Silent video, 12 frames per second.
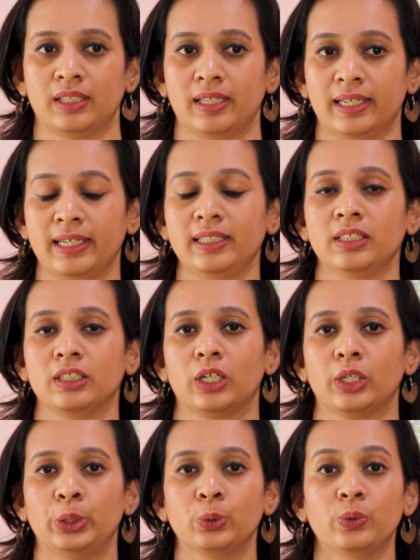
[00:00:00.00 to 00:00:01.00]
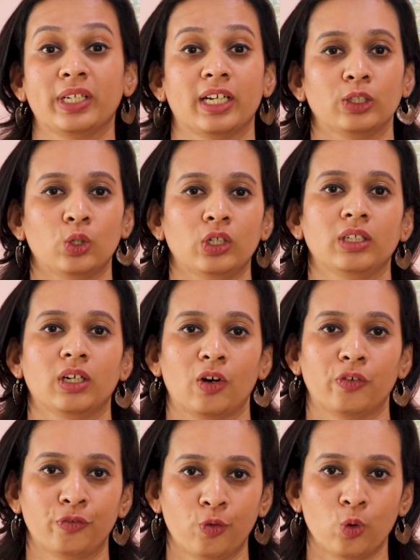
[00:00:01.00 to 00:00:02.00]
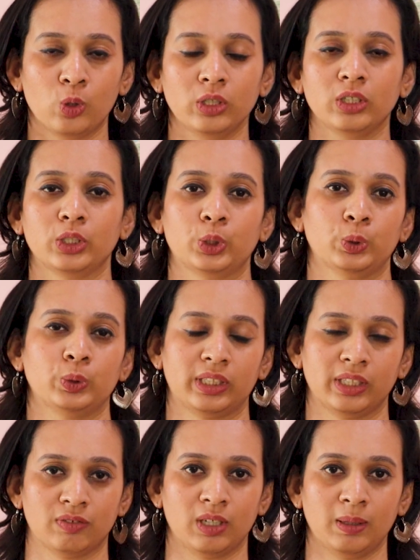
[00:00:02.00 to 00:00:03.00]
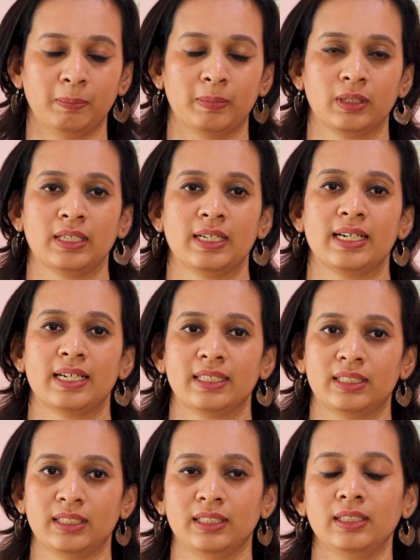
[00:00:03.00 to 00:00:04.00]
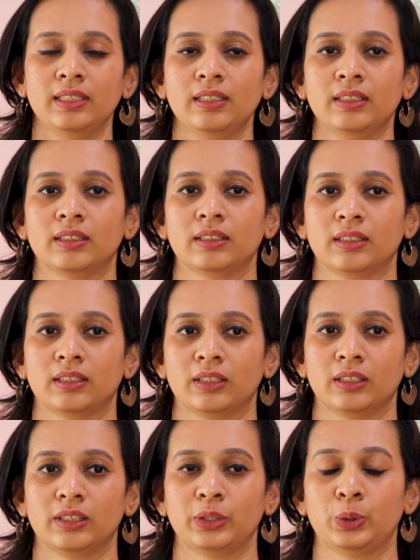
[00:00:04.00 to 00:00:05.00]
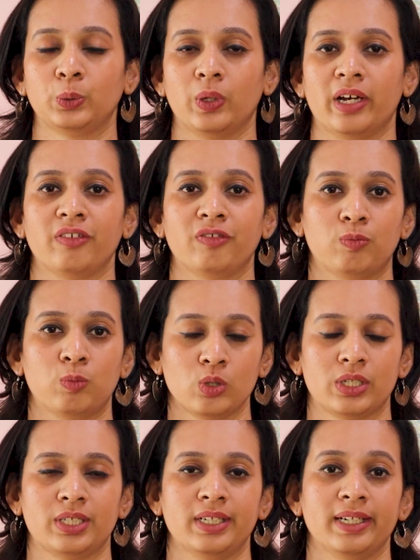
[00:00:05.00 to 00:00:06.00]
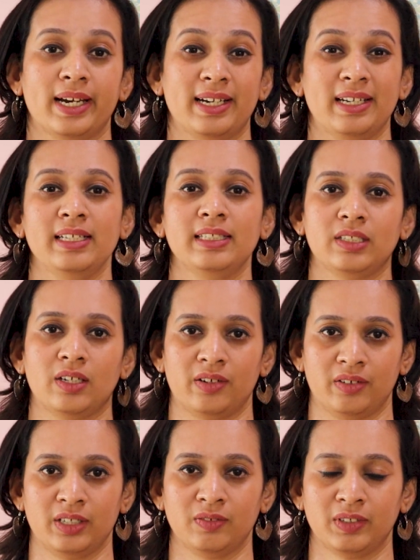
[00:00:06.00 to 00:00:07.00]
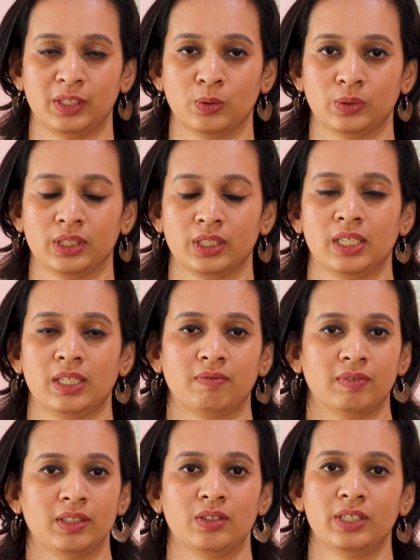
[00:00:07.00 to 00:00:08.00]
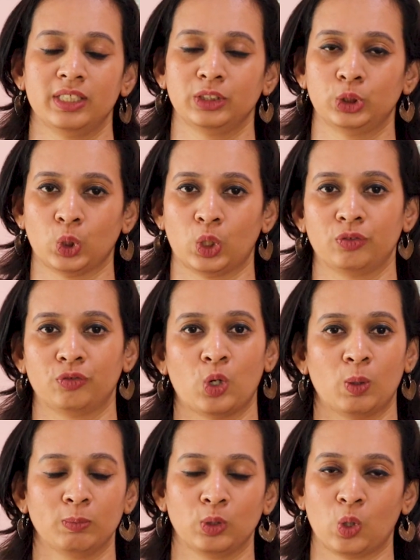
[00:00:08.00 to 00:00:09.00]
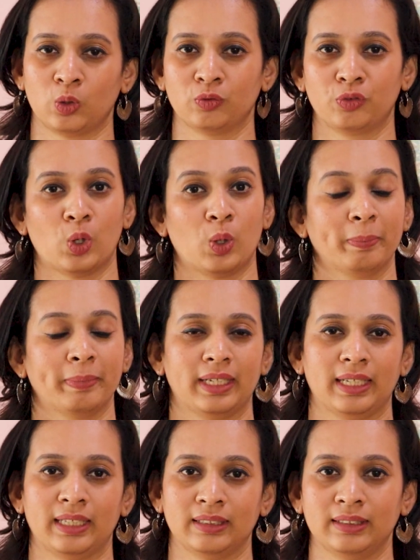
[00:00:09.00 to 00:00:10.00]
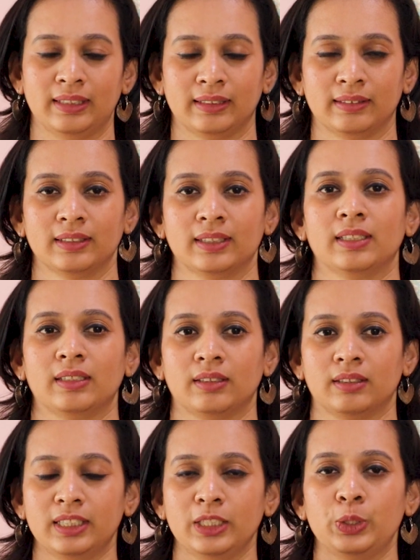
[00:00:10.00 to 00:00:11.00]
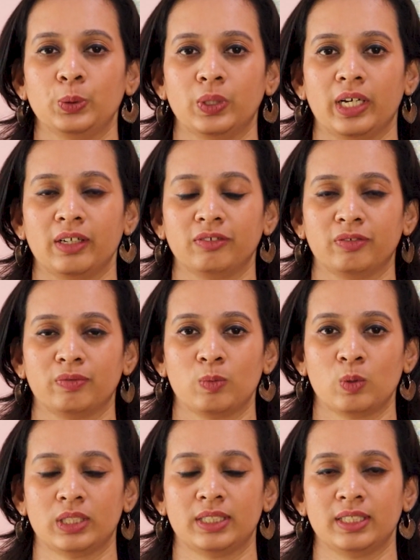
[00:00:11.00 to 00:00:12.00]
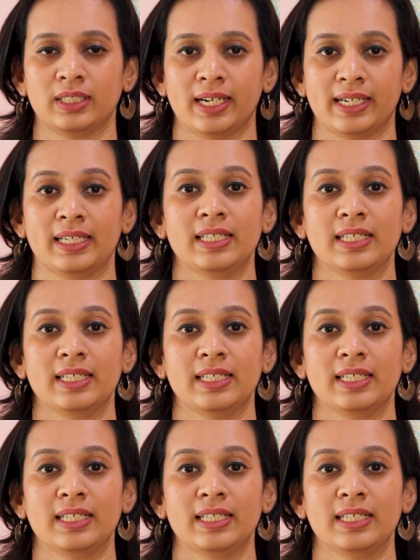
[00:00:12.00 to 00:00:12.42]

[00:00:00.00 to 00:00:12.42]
and you cannot afford to give up till you have posted at least 100 videos, whether it is short form, long form, anything. Till you have posted at